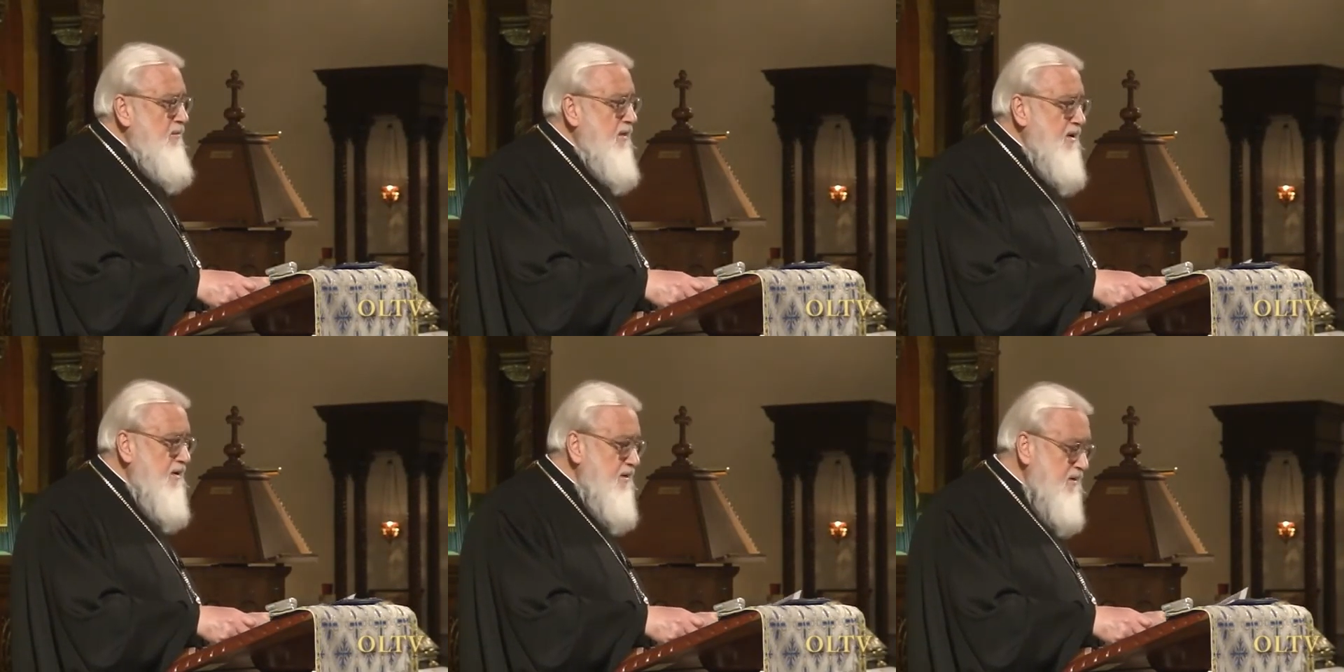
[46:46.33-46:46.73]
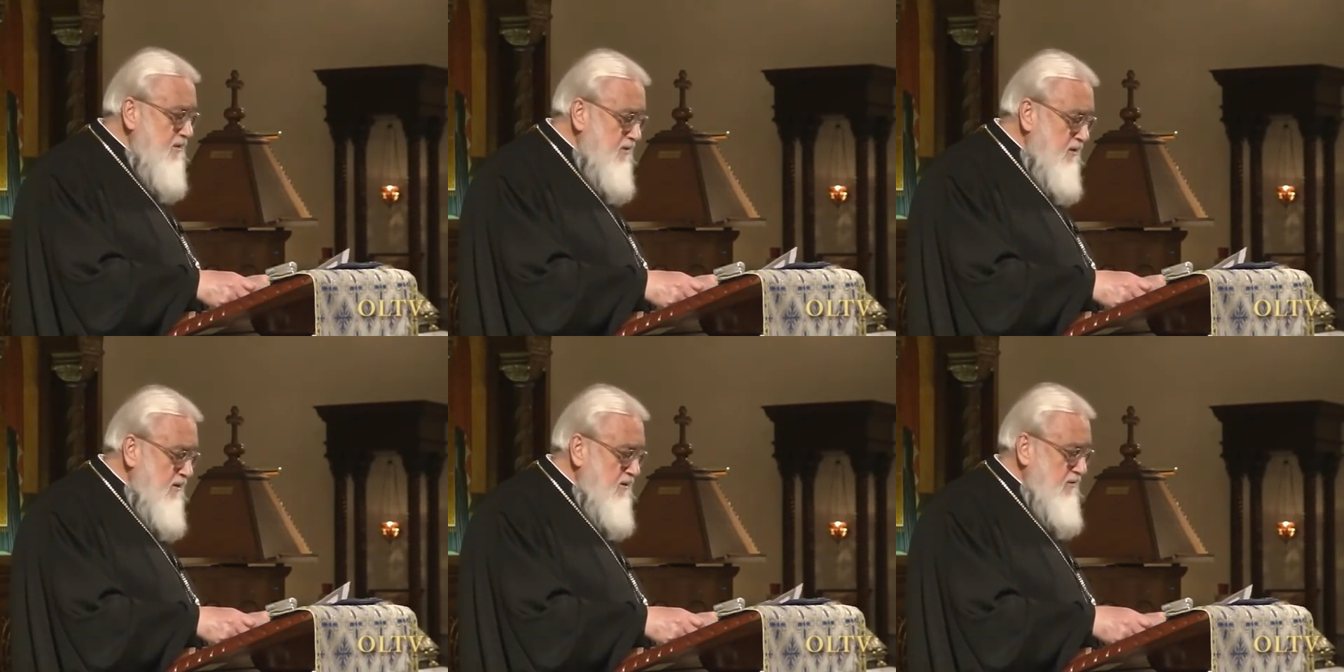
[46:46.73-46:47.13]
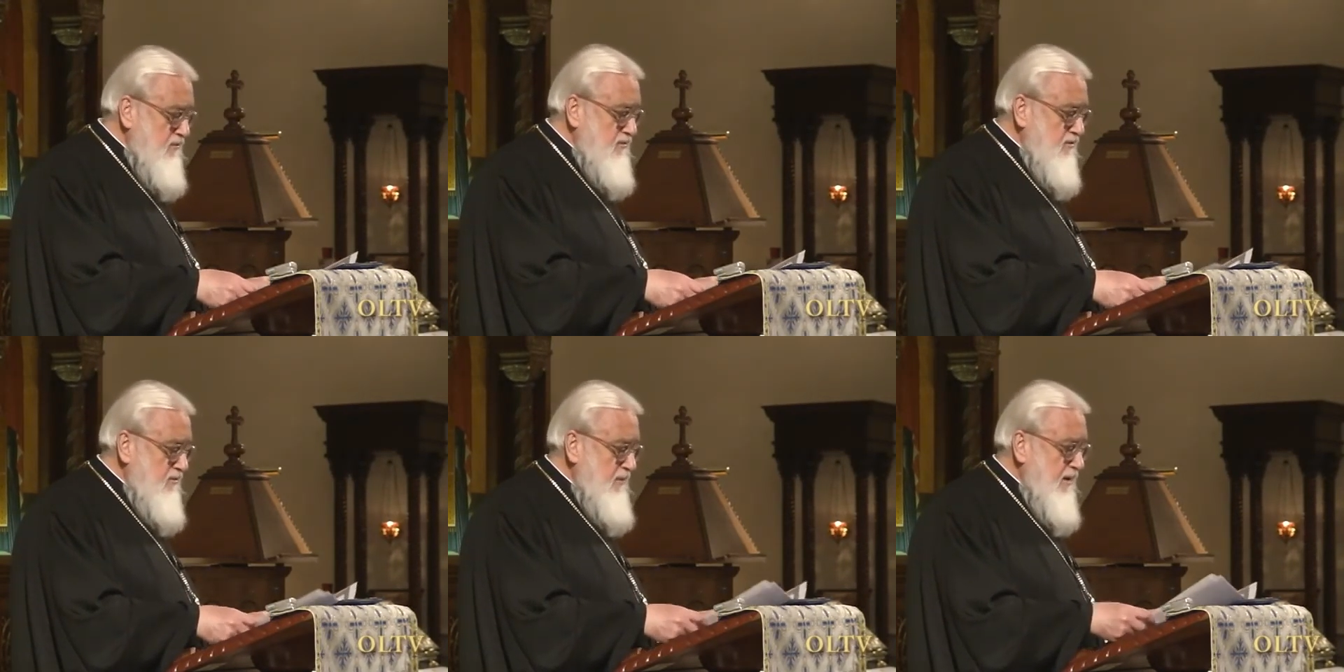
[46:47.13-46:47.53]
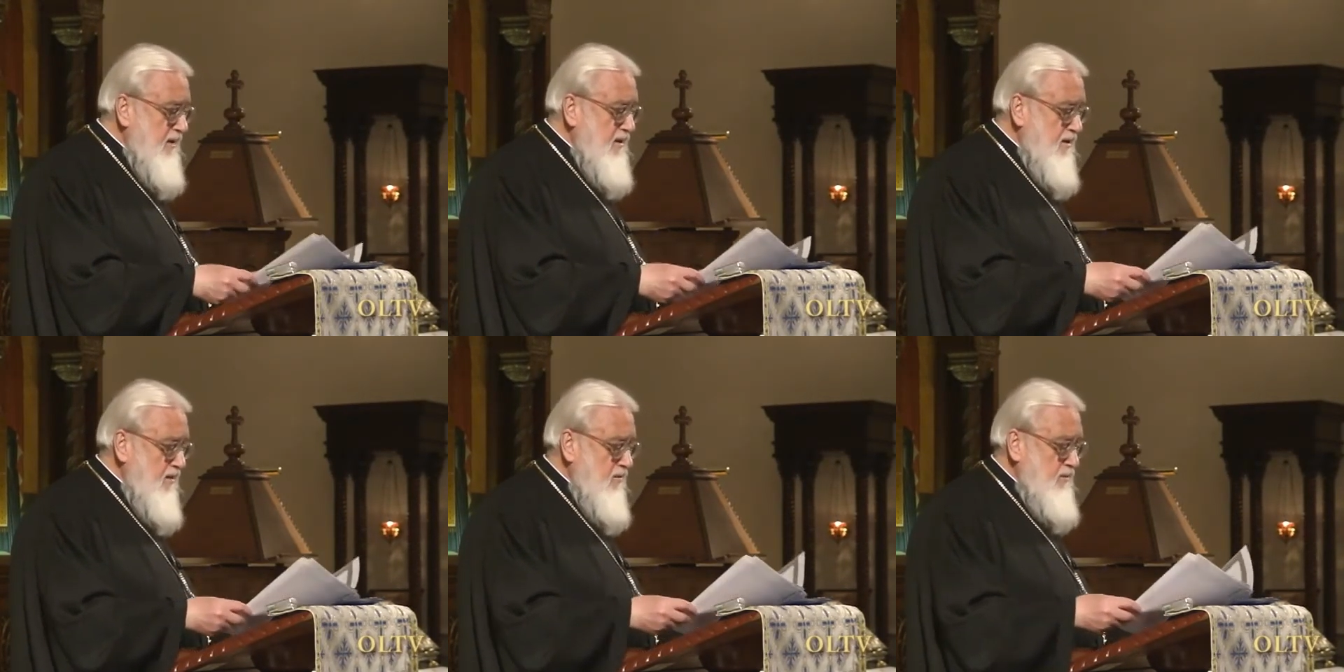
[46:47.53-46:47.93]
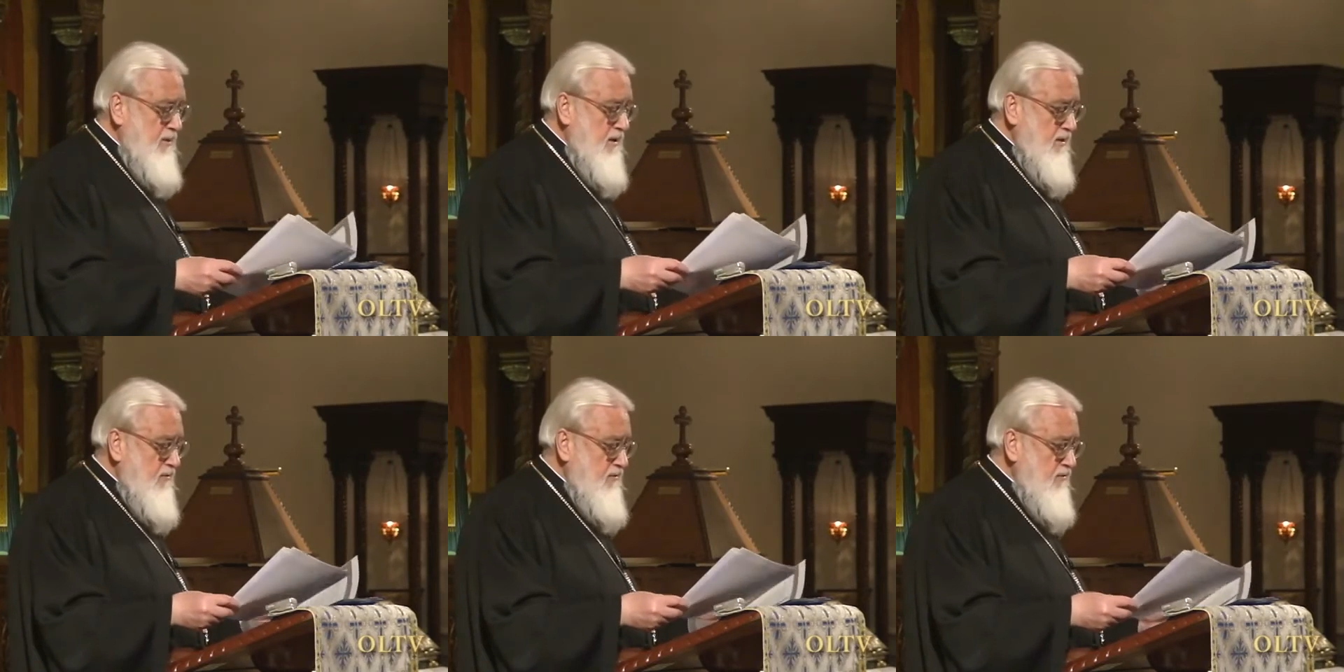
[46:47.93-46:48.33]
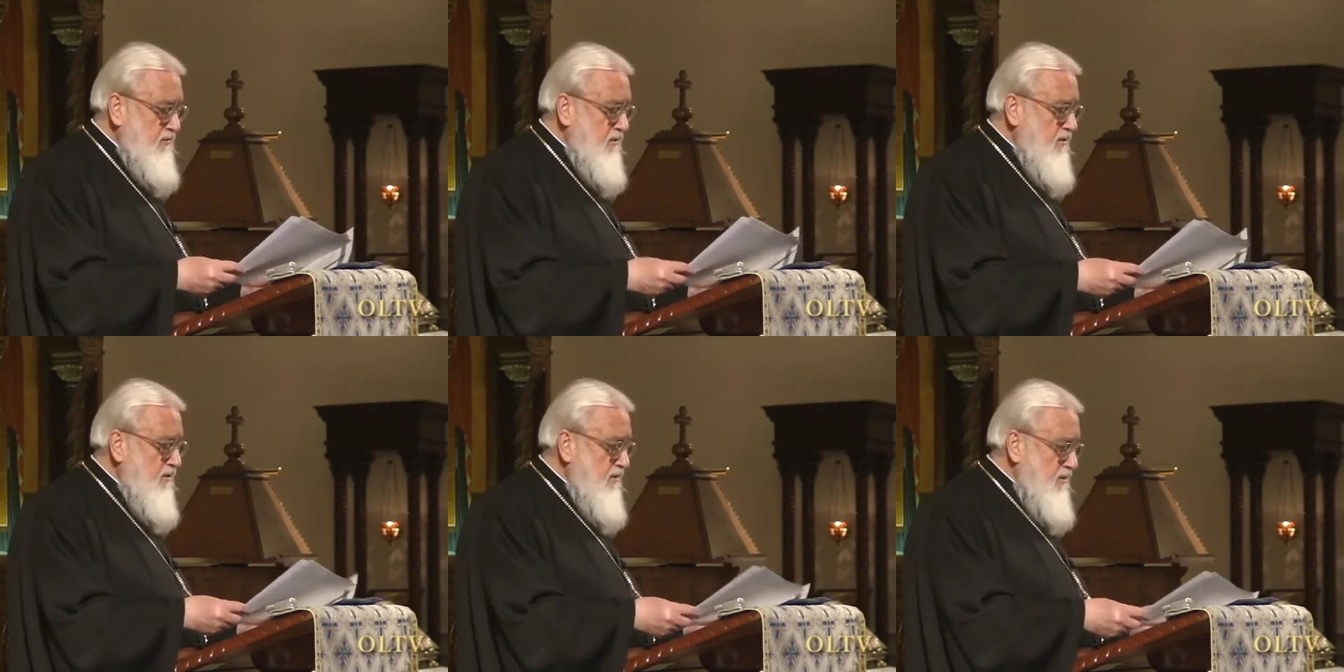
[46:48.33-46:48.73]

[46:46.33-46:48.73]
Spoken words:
many things that may help us